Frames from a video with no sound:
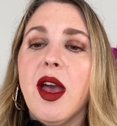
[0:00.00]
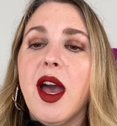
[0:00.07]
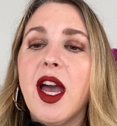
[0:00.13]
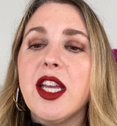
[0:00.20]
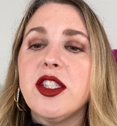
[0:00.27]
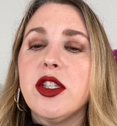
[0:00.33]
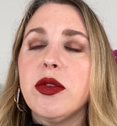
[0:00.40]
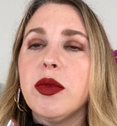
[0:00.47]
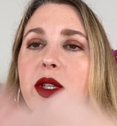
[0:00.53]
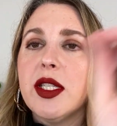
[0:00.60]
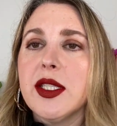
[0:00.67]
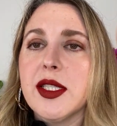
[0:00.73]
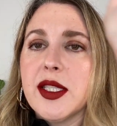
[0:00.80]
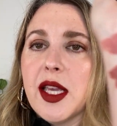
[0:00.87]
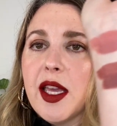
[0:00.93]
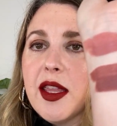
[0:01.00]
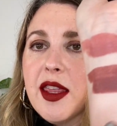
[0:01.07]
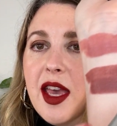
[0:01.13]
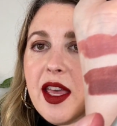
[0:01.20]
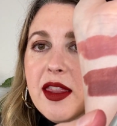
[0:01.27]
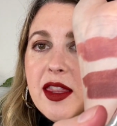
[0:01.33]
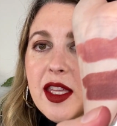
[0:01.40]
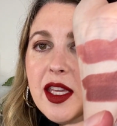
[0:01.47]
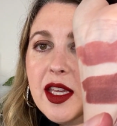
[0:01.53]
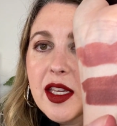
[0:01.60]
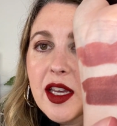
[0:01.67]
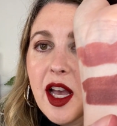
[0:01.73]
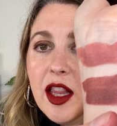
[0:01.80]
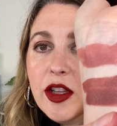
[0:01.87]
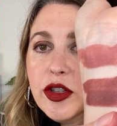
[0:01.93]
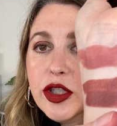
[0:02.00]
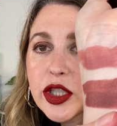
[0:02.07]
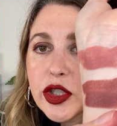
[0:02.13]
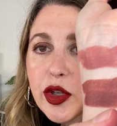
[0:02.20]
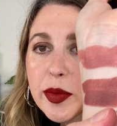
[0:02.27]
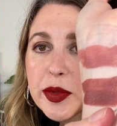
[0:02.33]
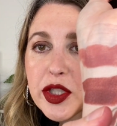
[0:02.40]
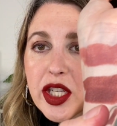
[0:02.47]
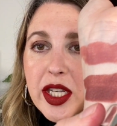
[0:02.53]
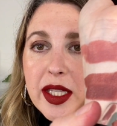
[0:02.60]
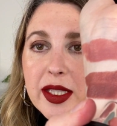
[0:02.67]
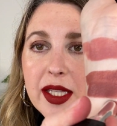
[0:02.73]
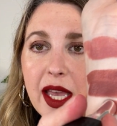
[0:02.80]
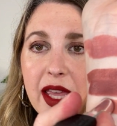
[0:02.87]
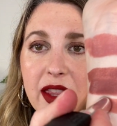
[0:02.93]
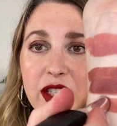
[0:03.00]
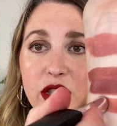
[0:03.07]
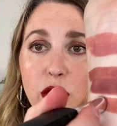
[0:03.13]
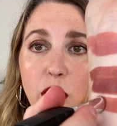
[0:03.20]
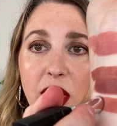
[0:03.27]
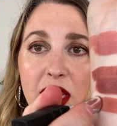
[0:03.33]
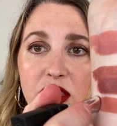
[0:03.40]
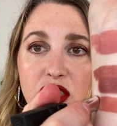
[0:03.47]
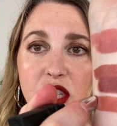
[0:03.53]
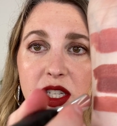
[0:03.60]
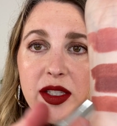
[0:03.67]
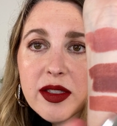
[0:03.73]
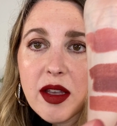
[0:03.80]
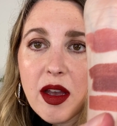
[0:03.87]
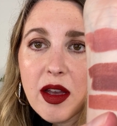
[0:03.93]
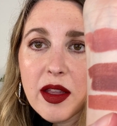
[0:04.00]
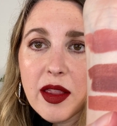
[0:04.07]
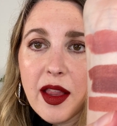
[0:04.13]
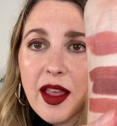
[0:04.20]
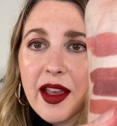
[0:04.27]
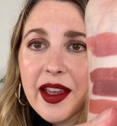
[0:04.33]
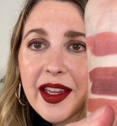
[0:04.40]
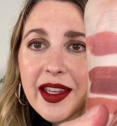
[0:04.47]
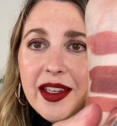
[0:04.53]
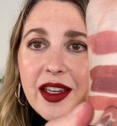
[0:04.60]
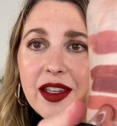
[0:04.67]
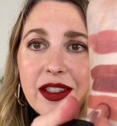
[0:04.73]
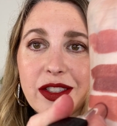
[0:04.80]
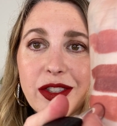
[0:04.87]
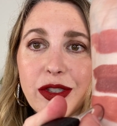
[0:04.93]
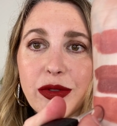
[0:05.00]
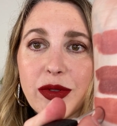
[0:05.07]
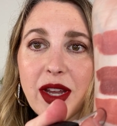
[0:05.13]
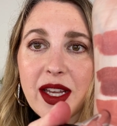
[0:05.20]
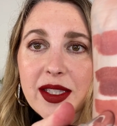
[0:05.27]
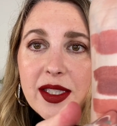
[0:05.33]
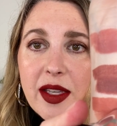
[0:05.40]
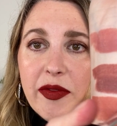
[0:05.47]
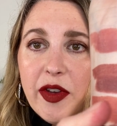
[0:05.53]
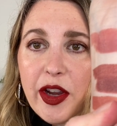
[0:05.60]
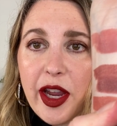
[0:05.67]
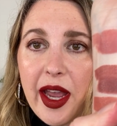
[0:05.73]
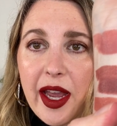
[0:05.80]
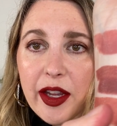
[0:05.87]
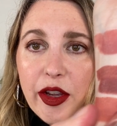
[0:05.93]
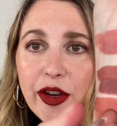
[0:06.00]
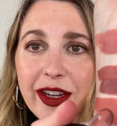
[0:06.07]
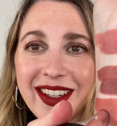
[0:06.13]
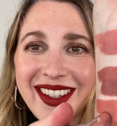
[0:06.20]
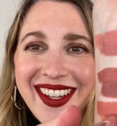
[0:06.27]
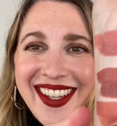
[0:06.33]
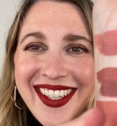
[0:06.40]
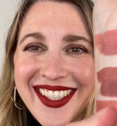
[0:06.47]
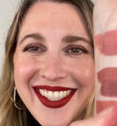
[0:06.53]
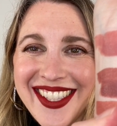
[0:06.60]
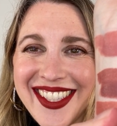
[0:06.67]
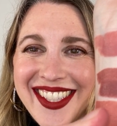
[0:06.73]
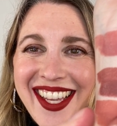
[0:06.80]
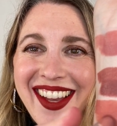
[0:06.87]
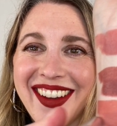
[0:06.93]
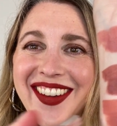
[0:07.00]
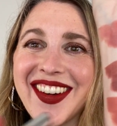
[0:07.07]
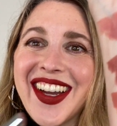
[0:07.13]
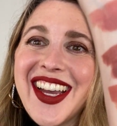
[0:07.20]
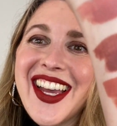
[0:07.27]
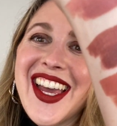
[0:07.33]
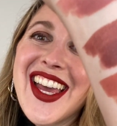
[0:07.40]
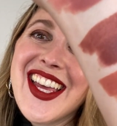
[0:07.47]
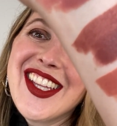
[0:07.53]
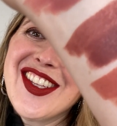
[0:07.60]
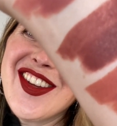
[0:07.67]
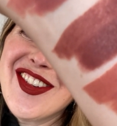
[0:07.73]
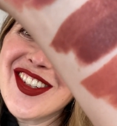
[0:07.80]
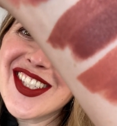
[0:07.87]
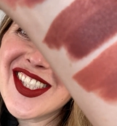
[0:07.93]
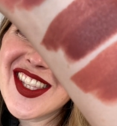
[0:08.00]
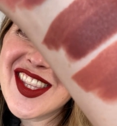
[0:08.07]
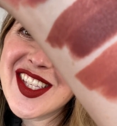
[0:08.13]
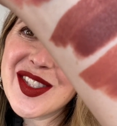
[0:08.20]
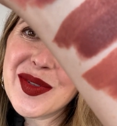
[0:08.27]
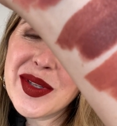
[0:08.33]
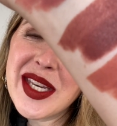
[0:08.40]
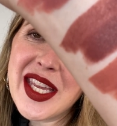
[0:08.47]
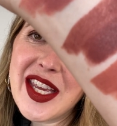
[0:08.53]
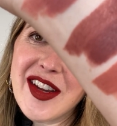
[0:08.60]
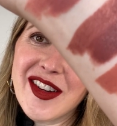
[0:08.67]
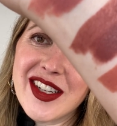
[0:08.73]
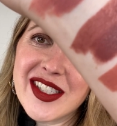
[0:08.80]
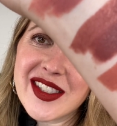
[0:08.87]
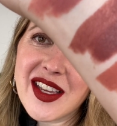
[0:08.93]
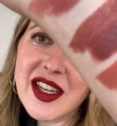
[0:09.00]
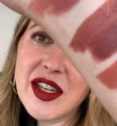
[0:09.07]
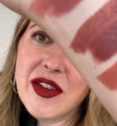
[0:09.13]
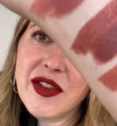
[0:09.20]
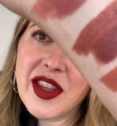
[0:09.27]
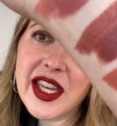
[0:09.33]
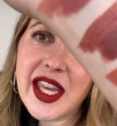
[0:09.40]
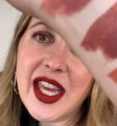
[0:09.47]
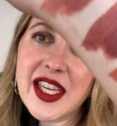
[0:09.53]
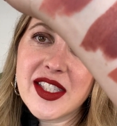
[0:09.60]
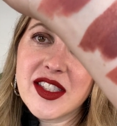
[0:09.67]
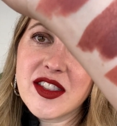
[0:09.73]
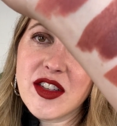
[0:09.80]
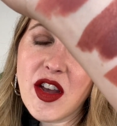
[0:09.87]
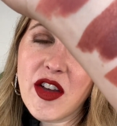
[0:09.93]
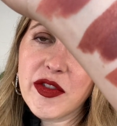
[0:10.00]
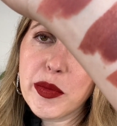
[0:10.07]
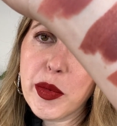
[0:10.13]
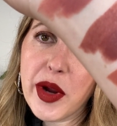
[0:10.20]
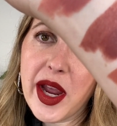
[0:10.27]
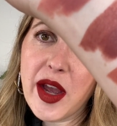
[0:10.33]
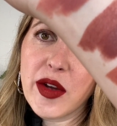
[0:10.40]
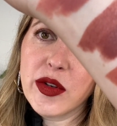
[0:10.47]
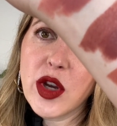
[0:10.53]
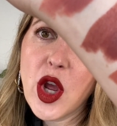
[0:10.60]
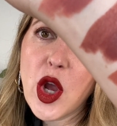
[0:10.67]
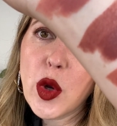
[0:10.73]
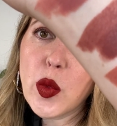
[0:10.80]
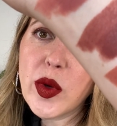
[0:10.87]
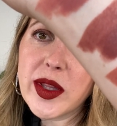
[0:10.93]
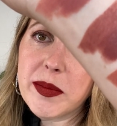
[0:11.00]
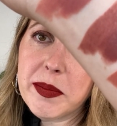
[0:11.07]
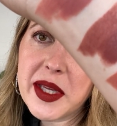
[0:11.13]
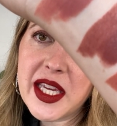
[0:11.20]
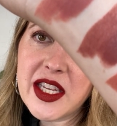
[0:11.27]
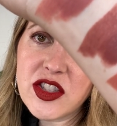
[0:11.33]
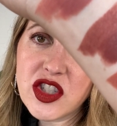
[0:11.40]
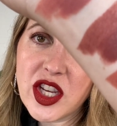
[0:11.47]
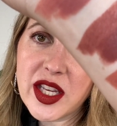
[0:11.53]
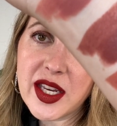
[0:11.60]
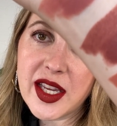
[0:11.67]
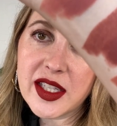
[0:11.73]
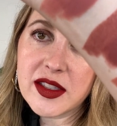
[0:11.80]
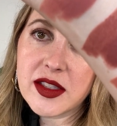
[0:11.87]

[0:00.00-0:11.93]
I do want to say that the color descriptions and the swatches online do not seem very accurate. So notice this one here is kind of like a soft brown with peach in it.